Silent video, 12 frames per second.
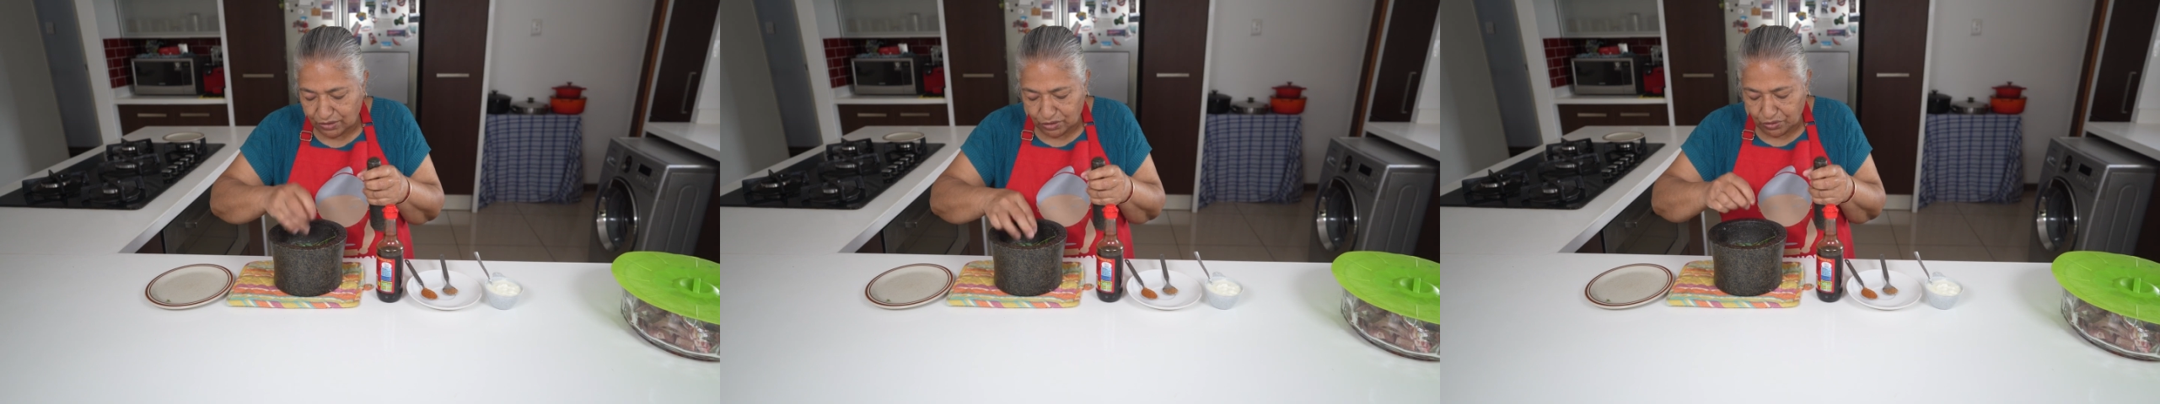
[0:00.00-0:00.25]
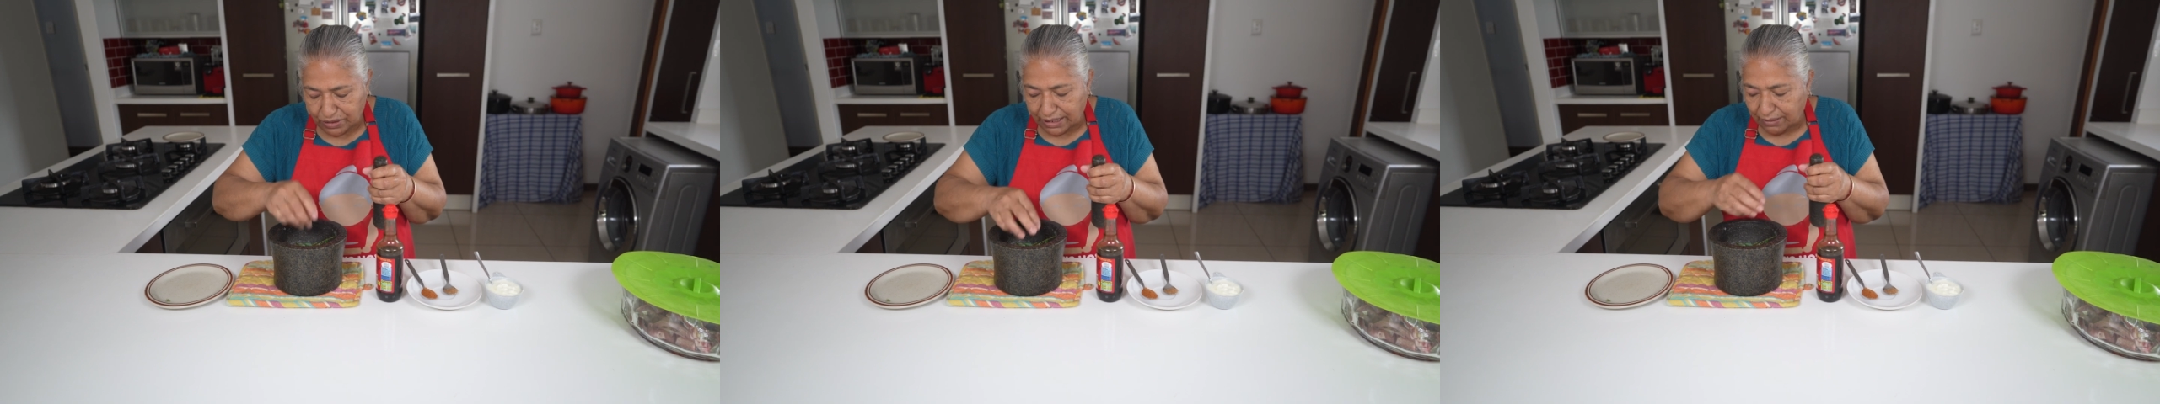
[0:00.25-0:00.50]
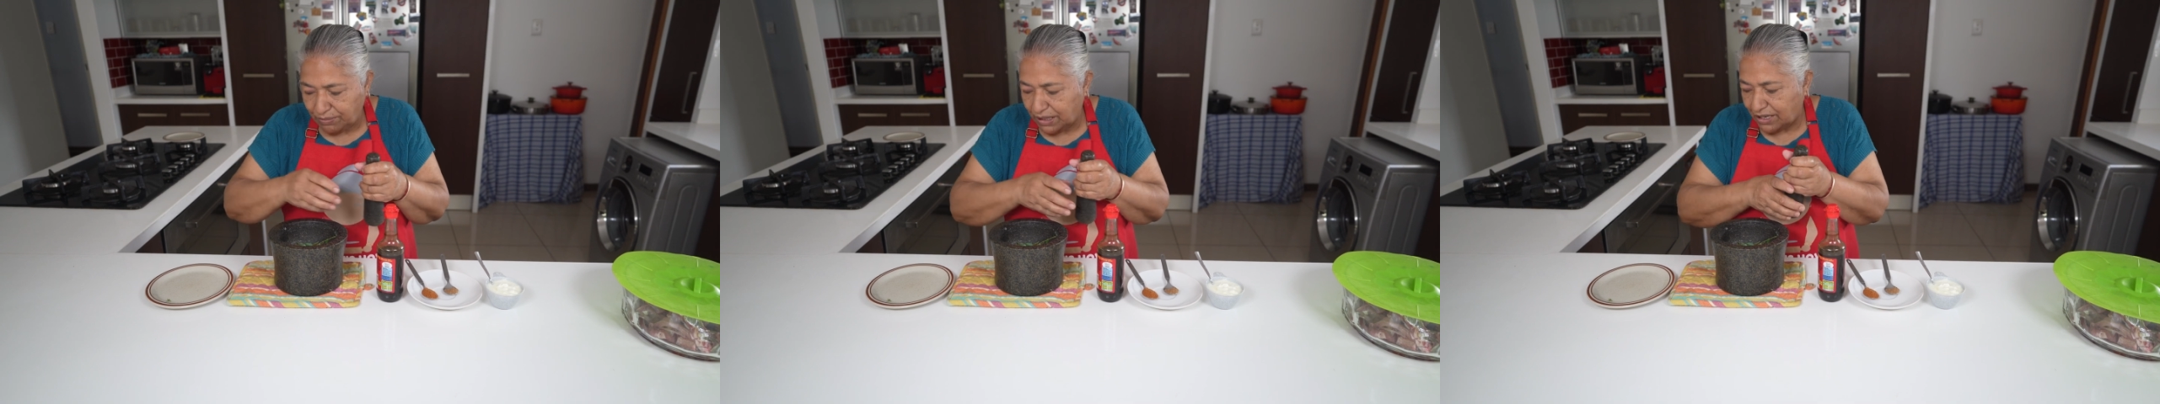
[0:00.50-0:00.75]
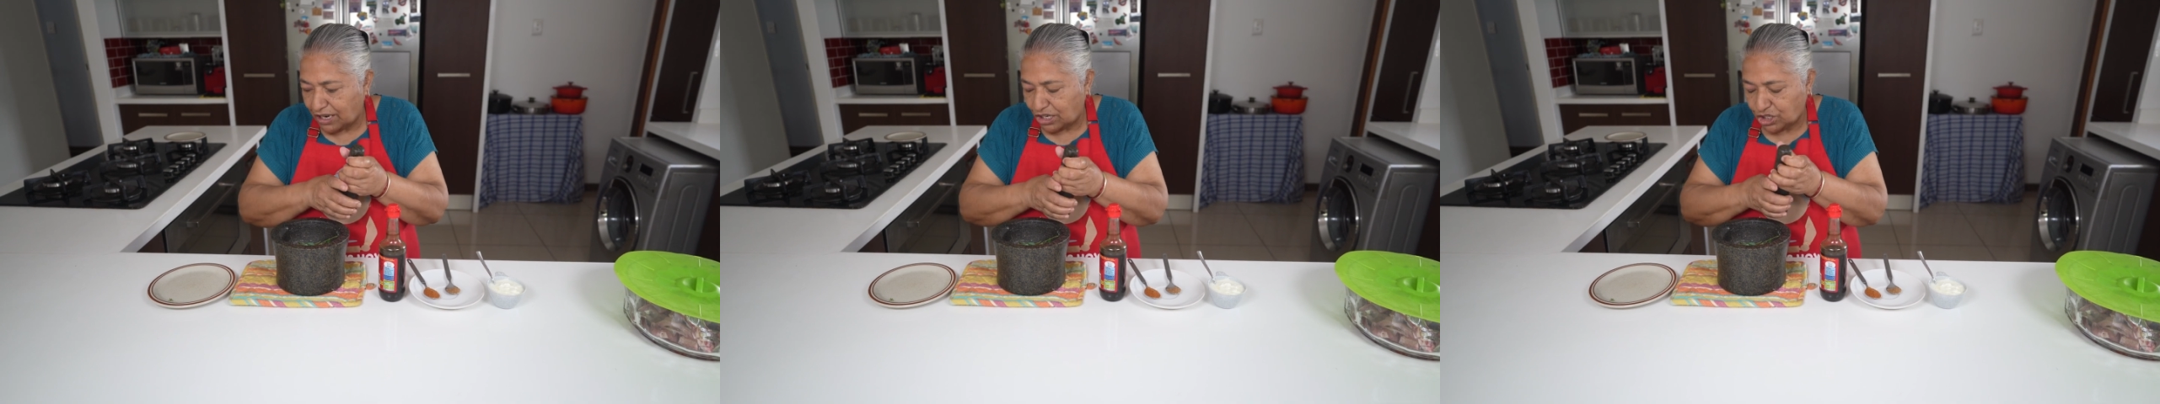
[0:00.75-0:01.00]
so it can be
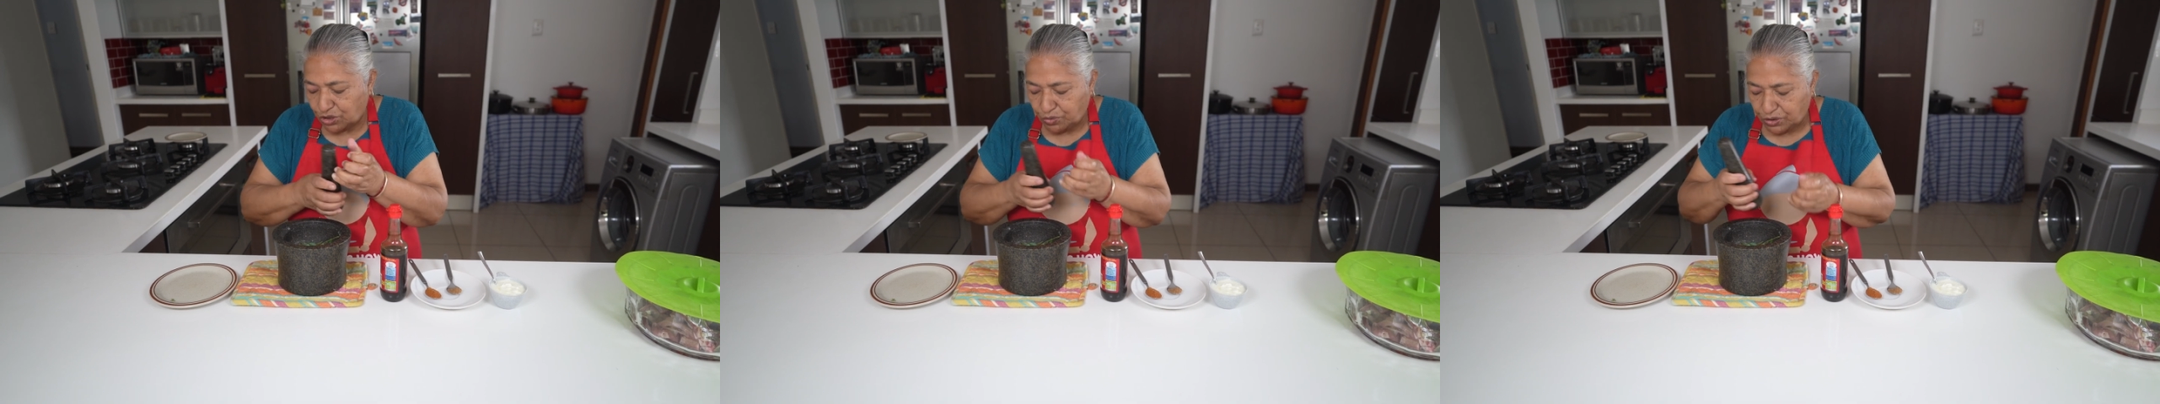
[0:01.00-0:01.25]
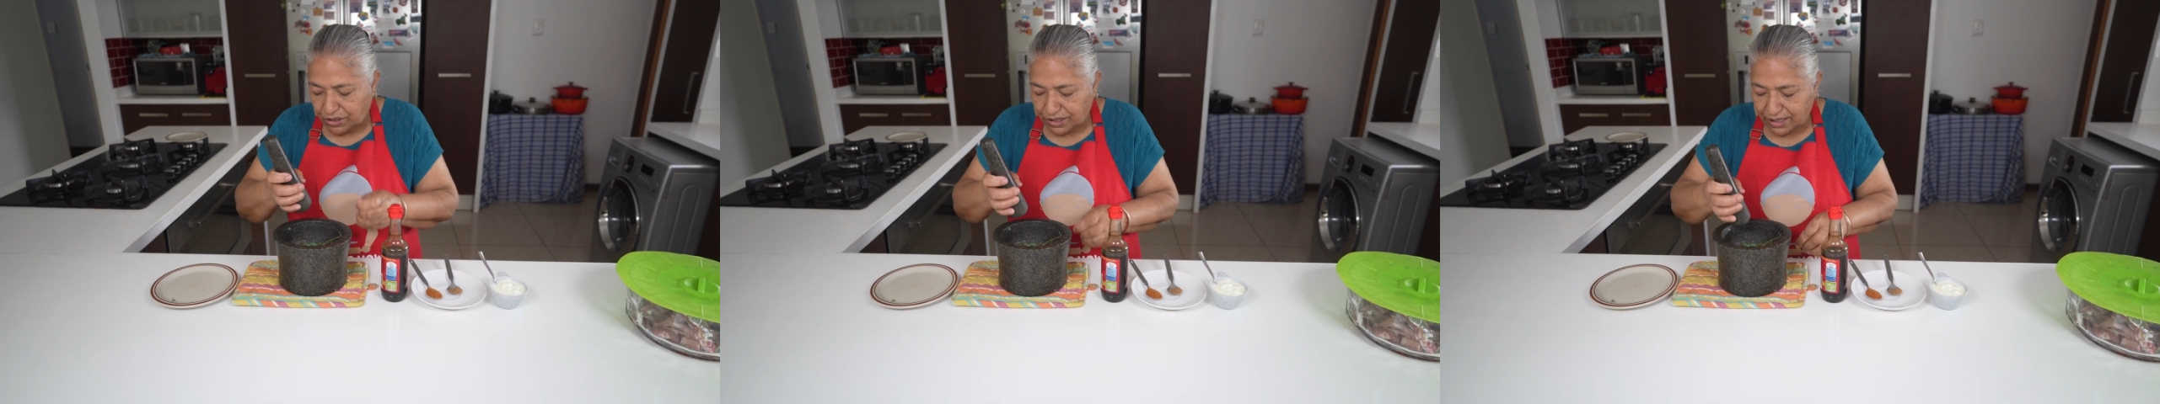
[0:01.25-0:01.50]
crushed with.